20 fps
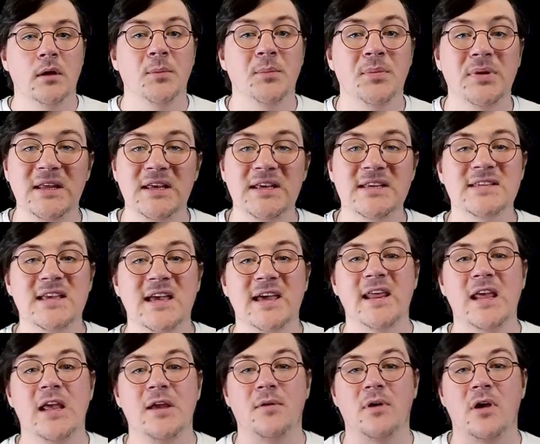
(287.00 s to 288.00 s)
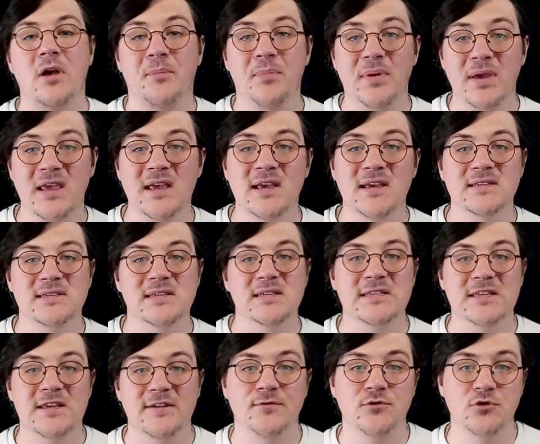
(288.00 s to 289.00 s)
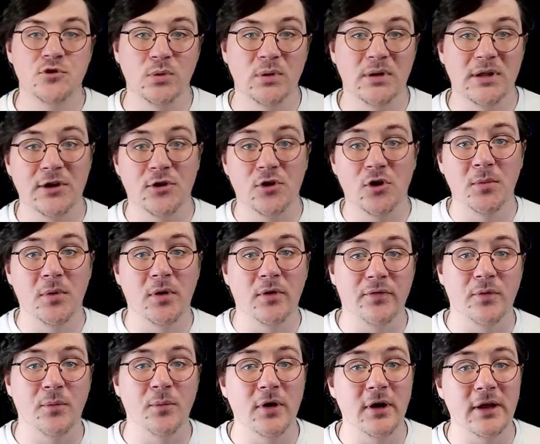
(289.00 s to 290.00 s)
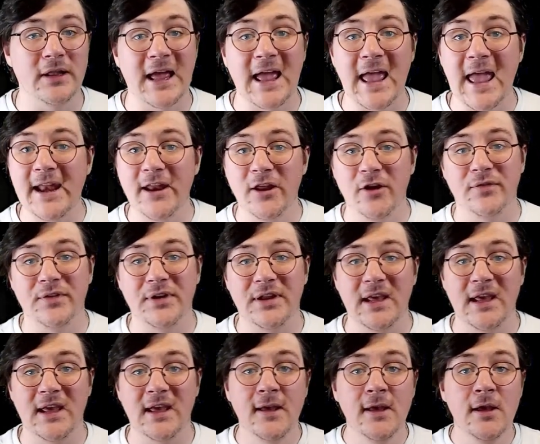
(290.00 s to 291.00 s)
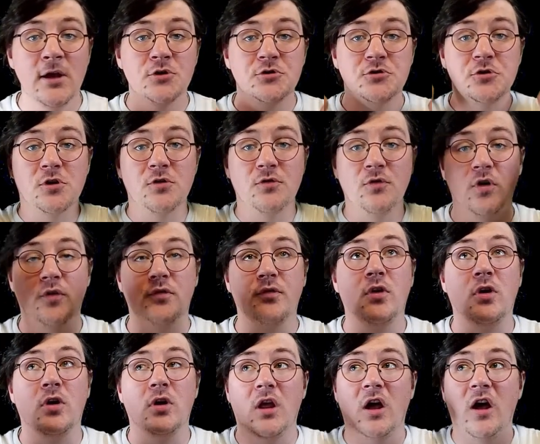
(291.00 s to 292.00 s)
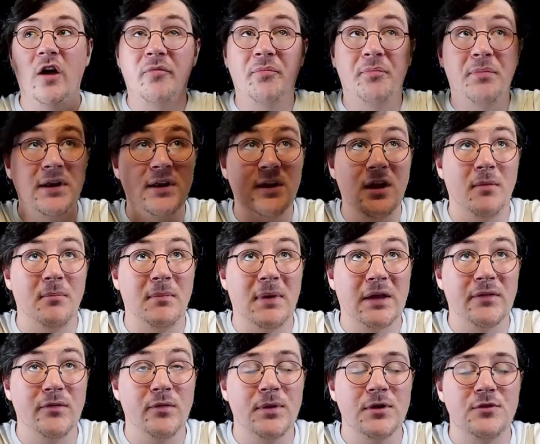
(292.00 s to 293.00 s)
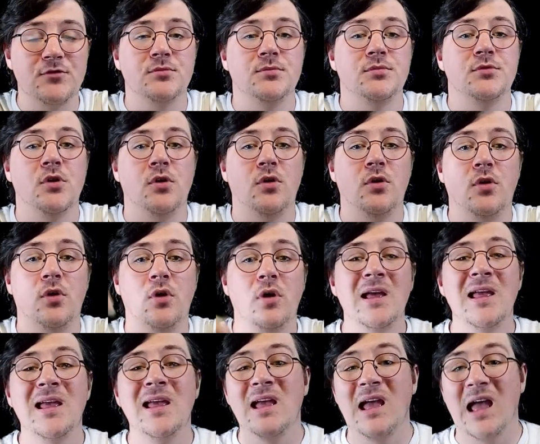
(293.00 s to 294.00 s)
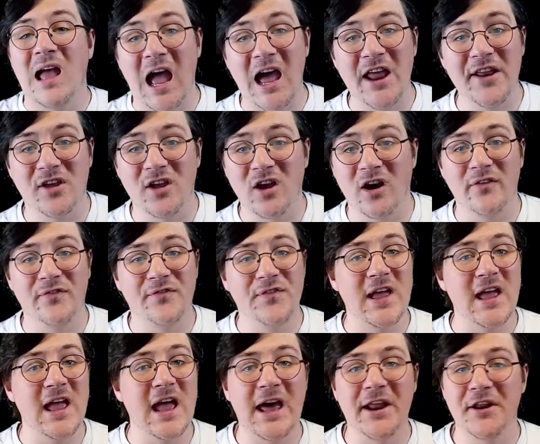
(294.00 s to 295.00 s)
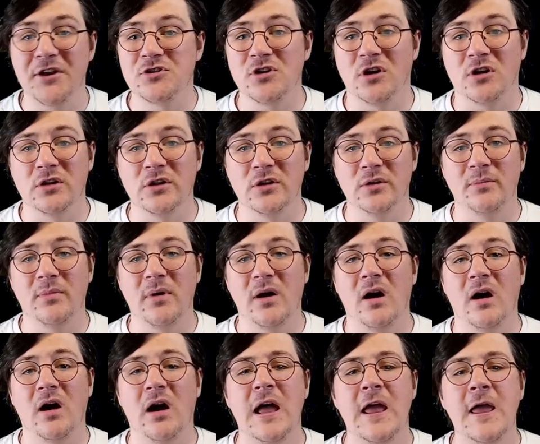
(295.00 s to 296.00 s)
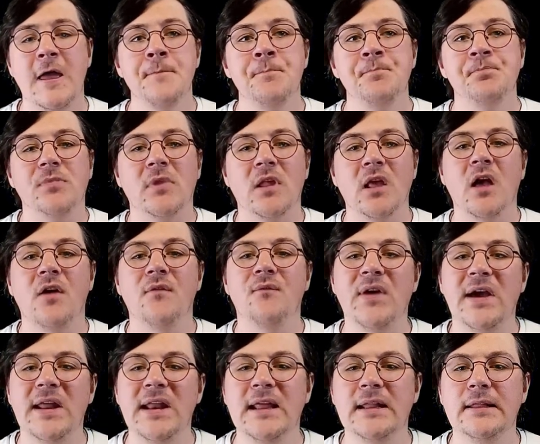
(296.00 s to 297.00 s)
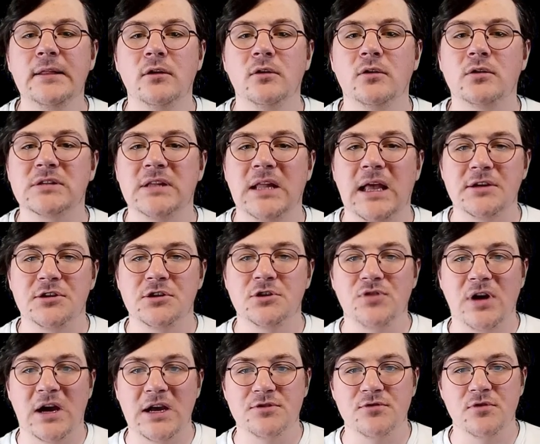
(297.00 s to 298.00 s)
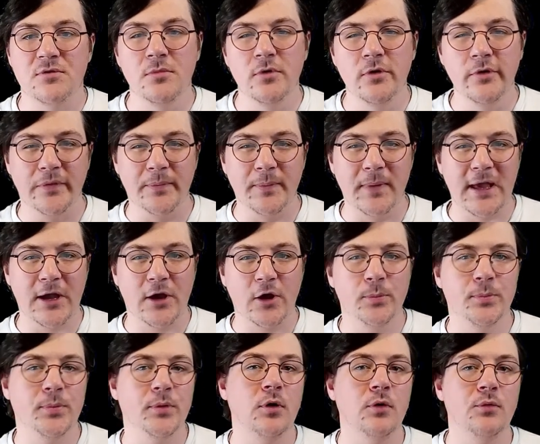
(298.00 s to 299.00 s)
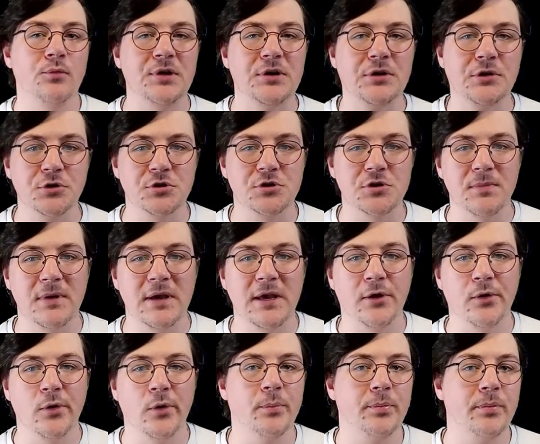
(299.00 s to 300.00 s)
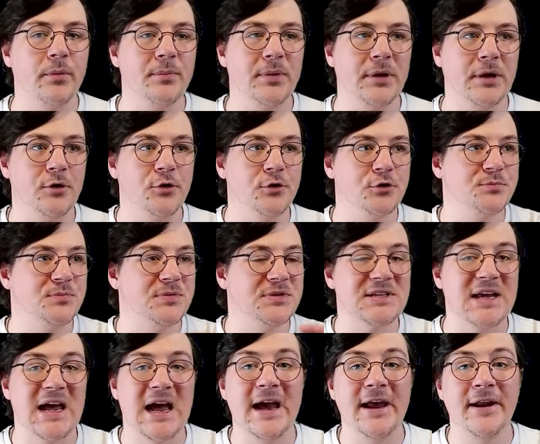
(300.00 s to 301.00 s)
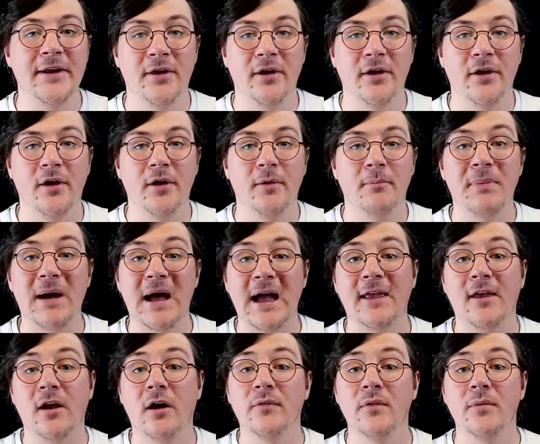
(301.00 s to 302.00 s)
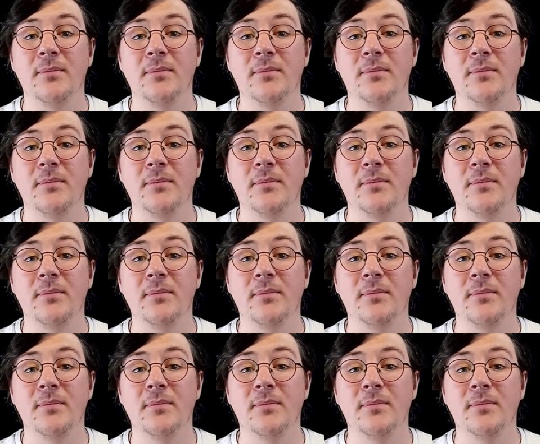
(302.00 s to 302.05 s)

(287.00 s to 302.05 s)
Police said it appears as if Julie had come home from work like any other day, took her overall off, pinned it on the back of the bedroom door, had a coffee, had a chocolate bar, And then it looks like she tried to remove her makeup or retouch her makeup, because beside her bag on the